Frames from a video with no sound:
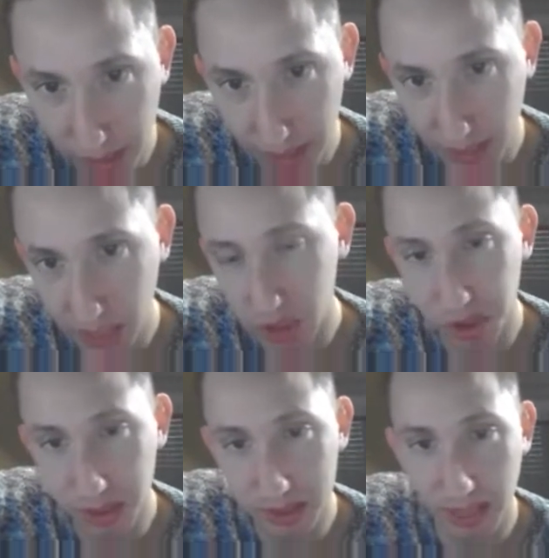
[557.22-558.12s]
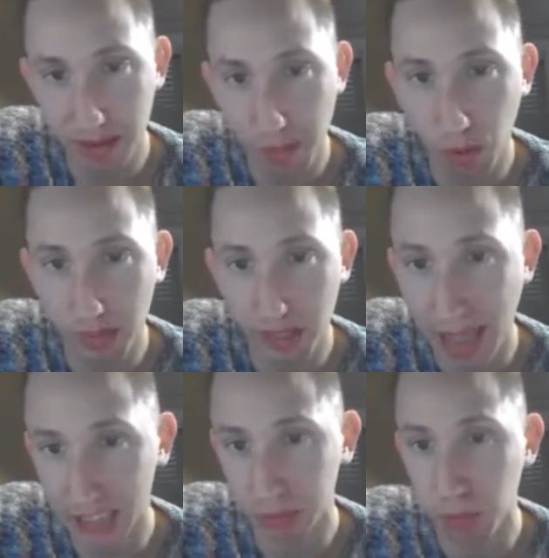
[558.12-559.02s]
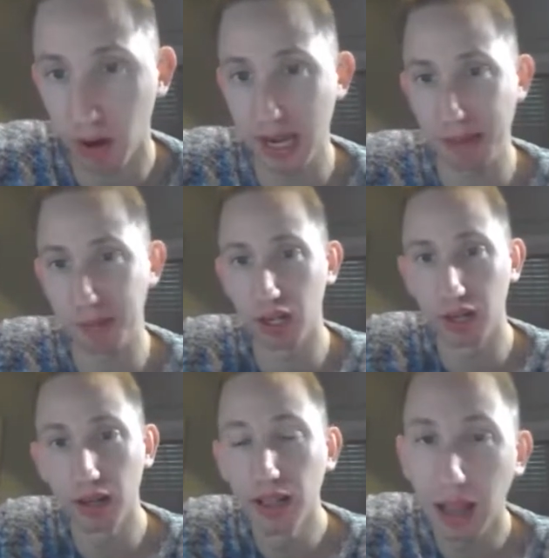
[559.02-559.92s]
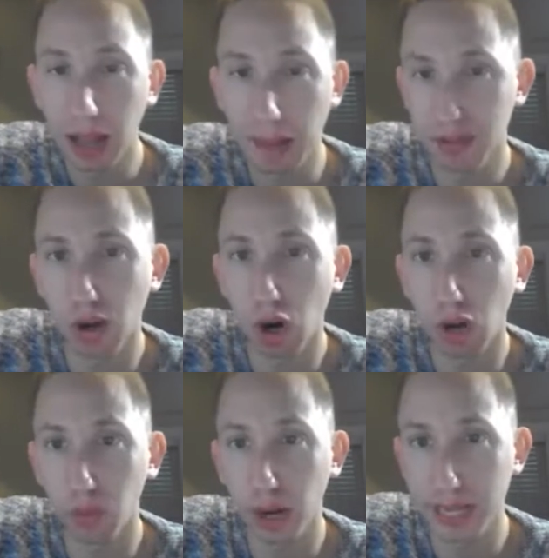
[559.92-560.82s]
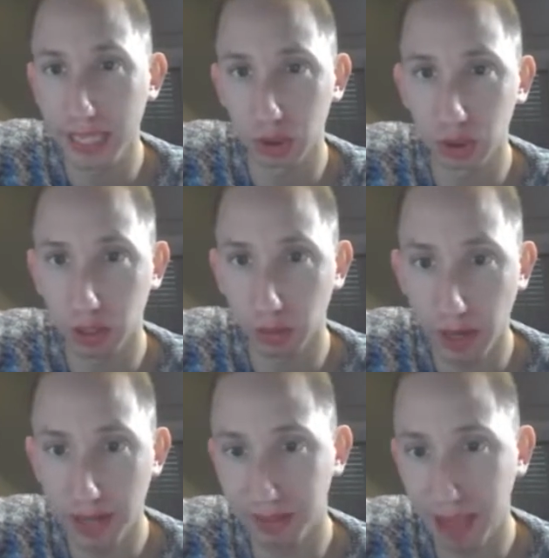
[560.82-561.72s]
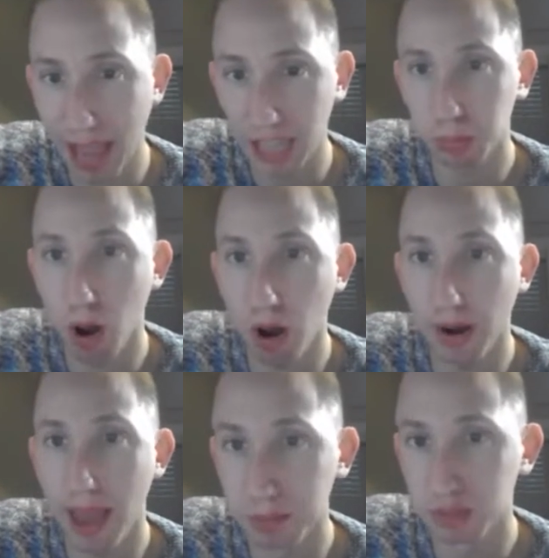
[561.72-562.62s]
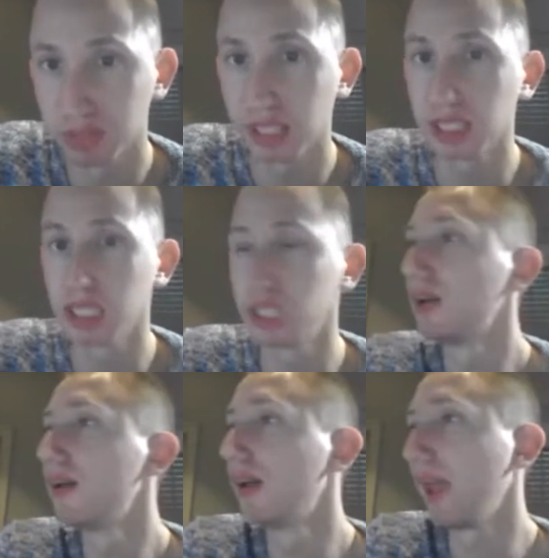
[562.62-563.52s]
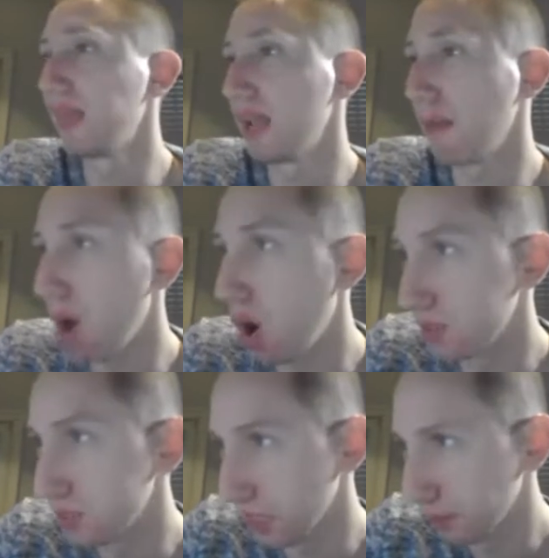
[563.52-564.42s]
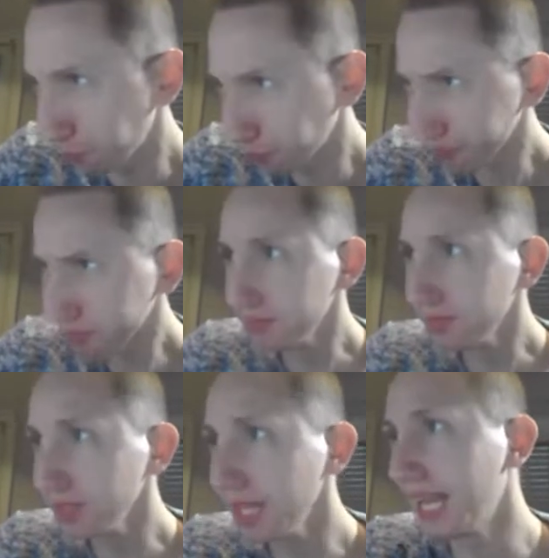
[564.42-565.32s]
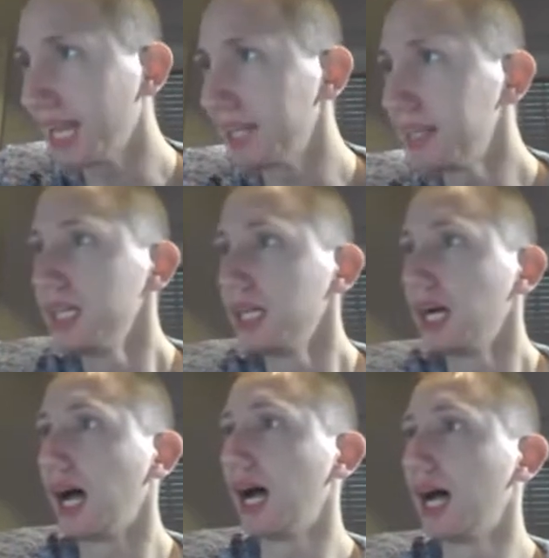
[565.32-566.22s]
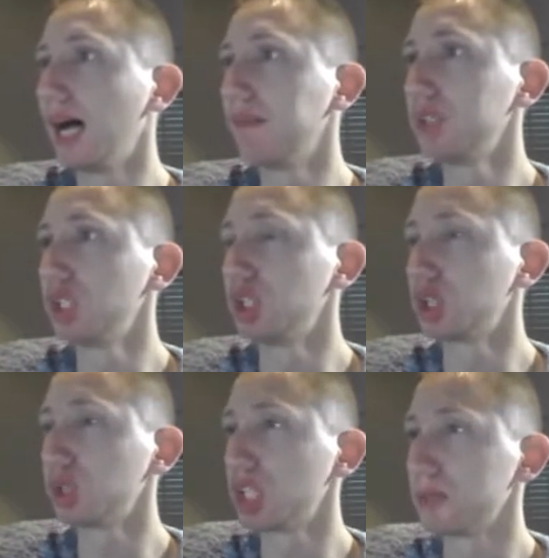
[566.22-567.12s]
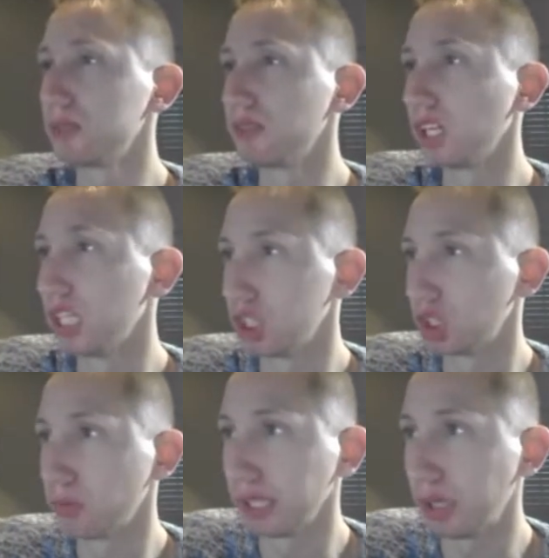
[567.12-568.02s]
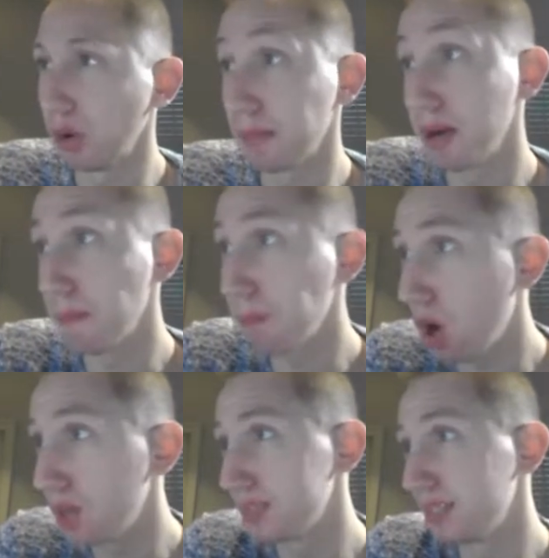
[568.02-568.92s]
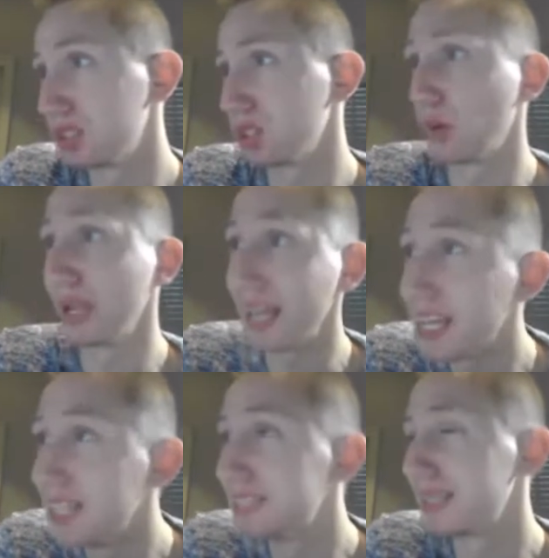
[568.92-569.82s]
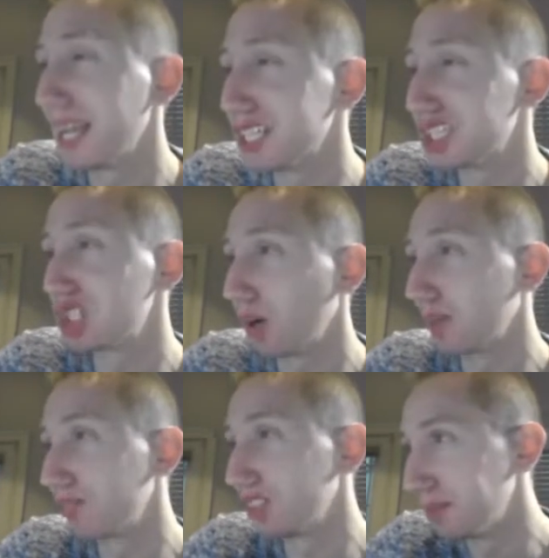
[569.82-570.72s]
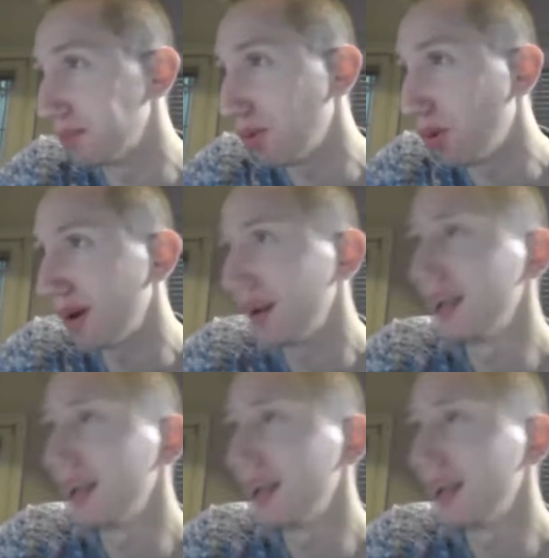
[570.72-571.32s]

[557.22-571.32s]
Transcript: here. So this is kind of more of the Ashmont neighborhood. So they're all right next to each other, right? It's like Ashmont, Adams Village, and then Neponset. And so in terms of a little history, really quick about Neponset, so it is a historic fishing port,